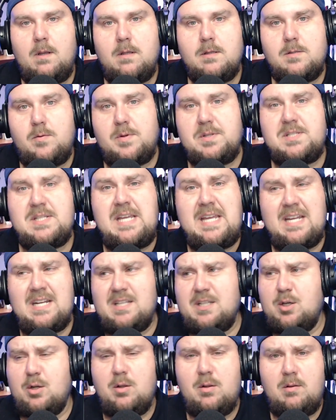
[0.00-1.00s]
So I want to sneak in a
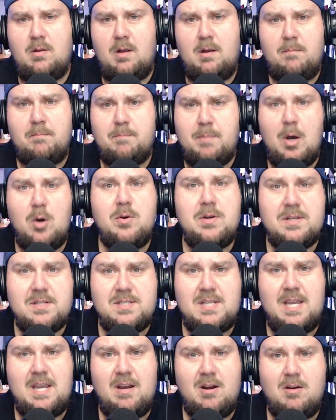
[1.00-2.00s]
little
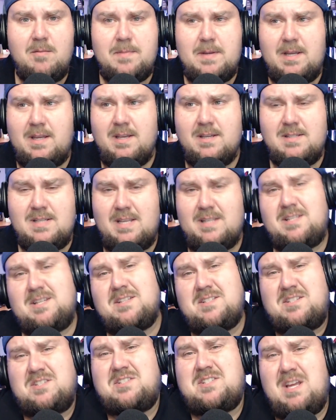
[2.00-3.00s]
bonus here, because I
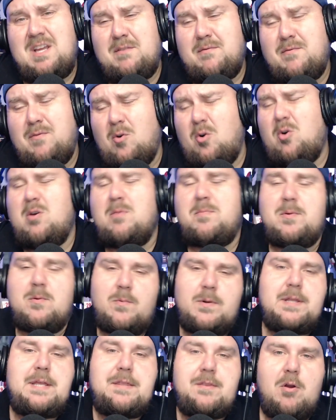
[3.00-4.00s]
did just say 4, but
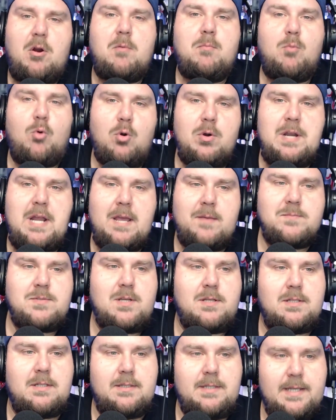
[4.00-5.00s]
really there are more names
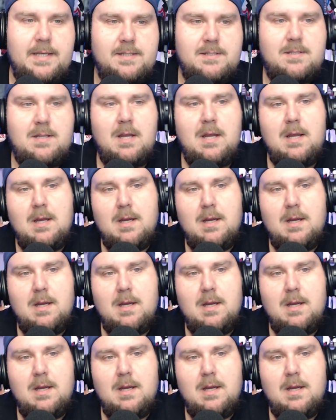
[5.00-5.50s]
on the list.